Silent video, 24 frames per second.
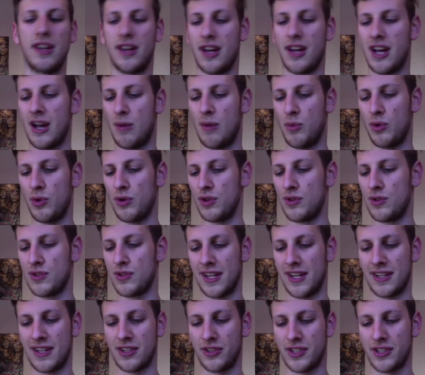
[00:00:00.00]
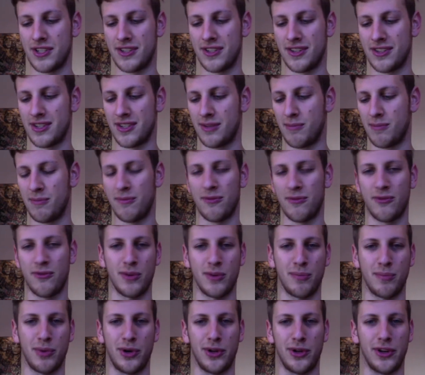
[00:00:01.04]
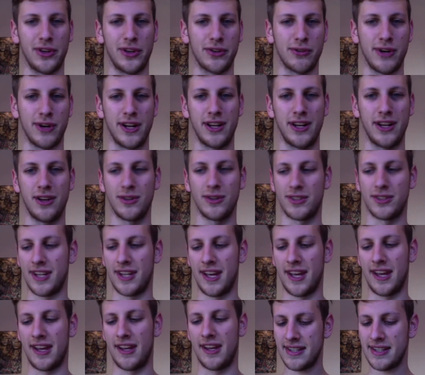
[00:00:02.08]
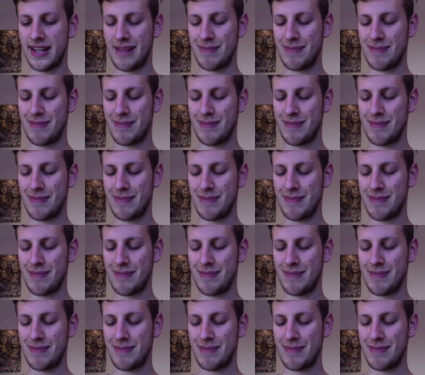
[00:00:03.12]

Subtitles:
We were using it to listen to some football on the radio today.